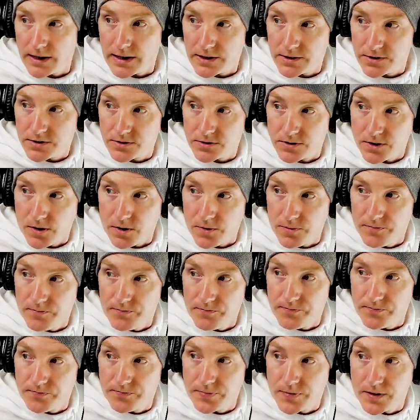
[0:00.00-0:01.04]
like so.
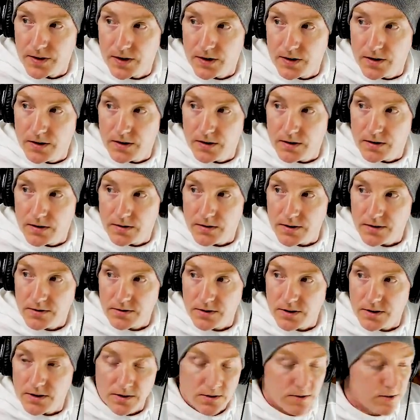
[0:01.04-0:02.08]

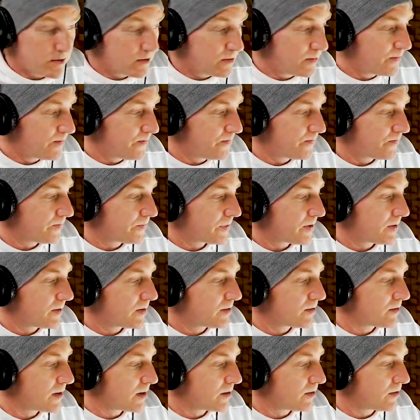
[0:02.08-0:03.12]
This is
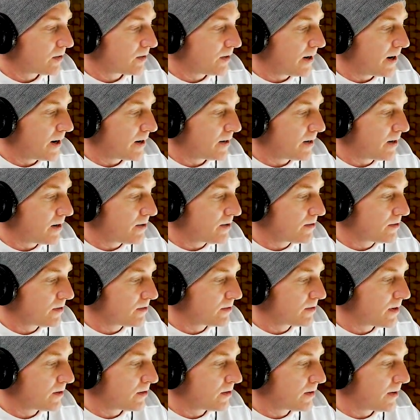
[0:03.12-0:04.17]
the center line. Here's
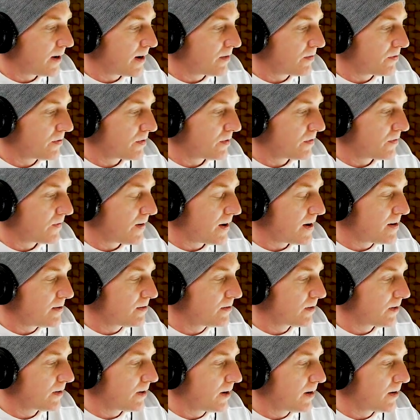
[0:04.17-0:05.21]
the center line for the
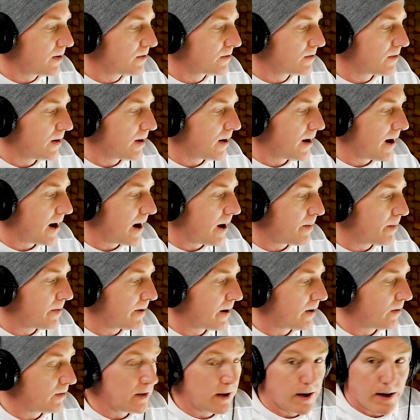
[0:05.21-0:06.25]
face, and here's the
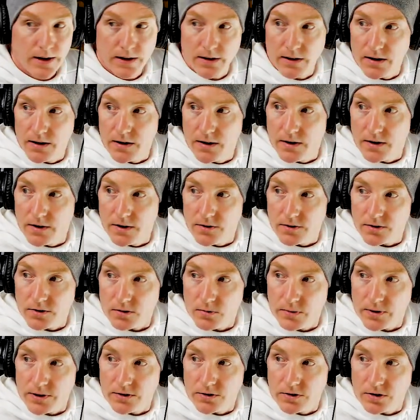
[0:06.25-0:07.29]
eyebrow line.
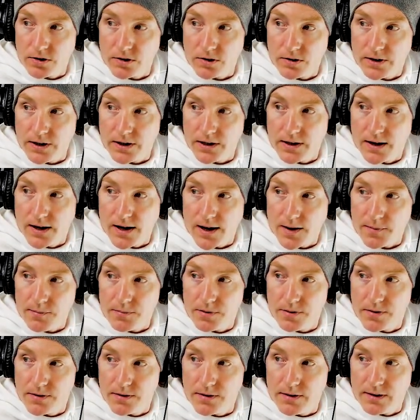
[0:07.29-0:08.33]
So we turn it up
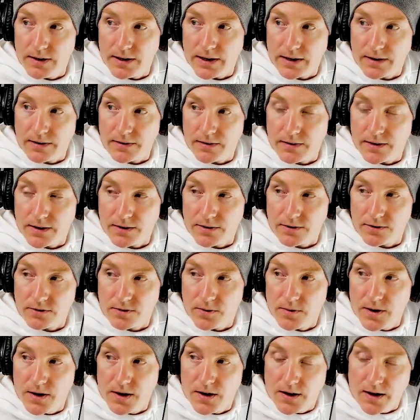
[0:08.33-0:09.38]
like
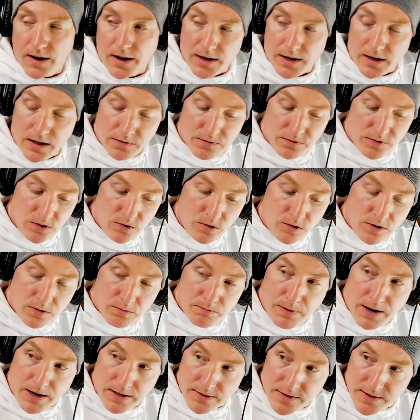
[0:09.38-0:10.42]
this. And if you
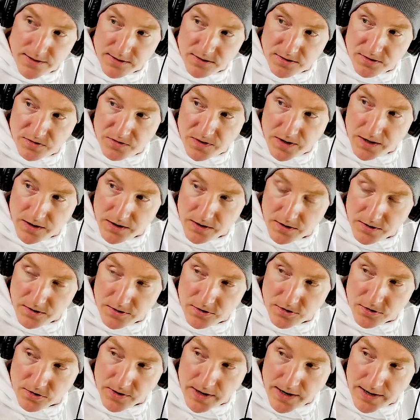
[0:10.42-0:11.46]
could make this sphere
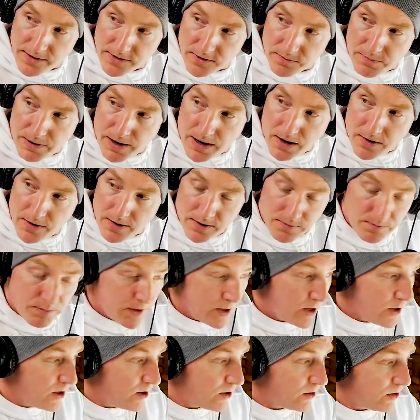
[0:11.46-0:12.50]
transparent,
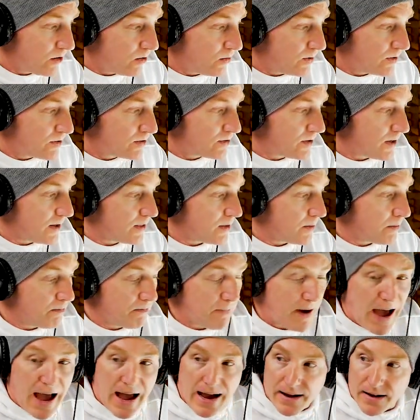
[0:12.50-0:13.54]
you would see the
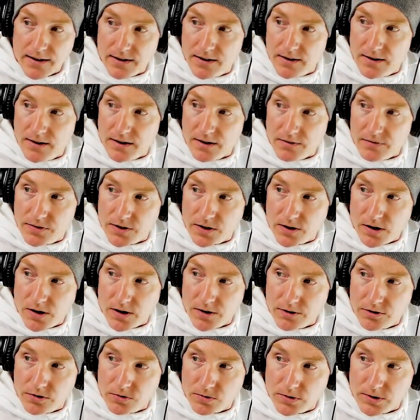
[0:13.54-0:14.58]
back of the
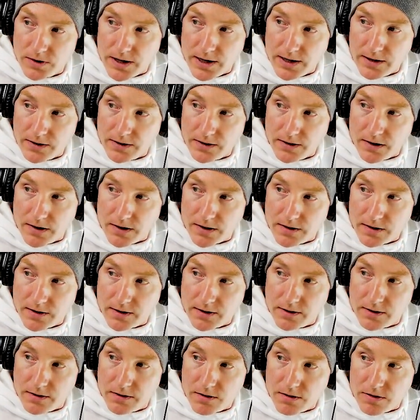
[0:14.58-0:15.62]
contour line
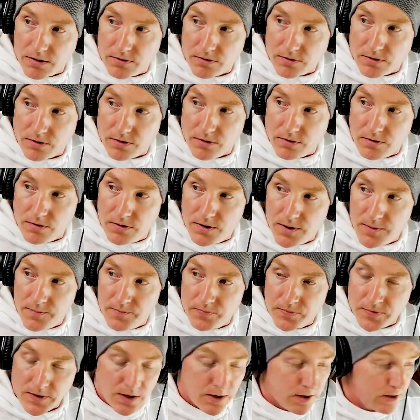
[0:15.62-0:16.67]
cutting through
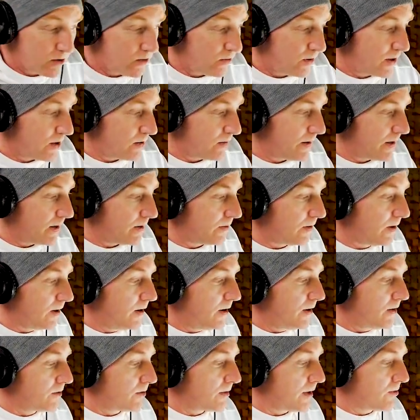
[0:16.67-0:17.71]
and going around.
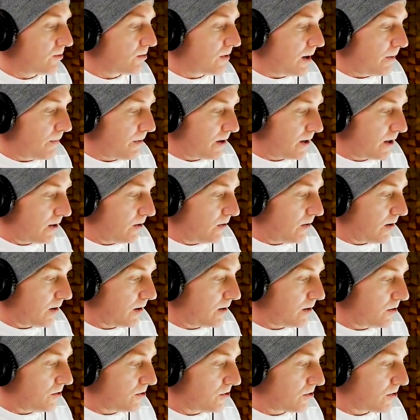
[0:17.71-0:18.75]
So that's what I'm going to do. I'm
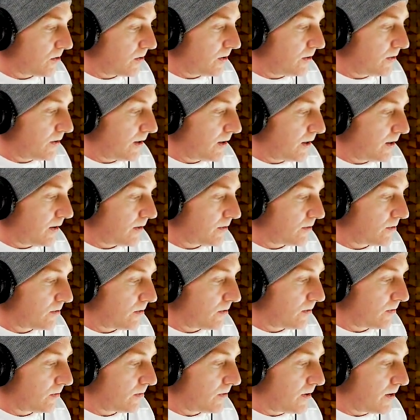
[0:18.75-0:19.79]
going to show it to you here. So
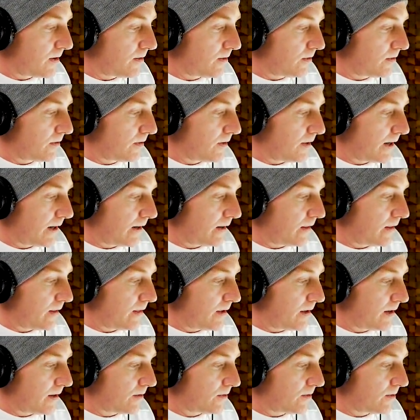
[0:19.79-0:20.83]
it runs like
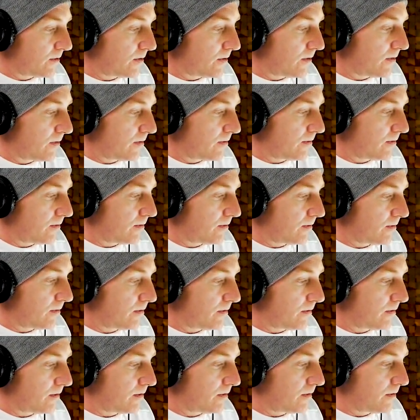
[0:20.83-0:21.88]
this.
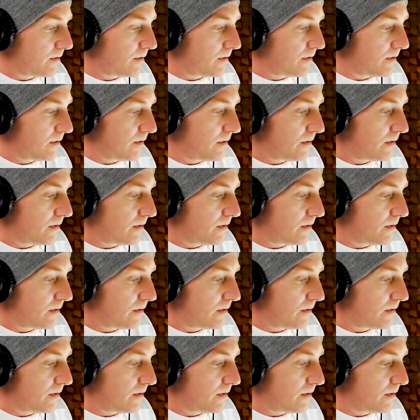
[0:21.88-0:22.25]
Like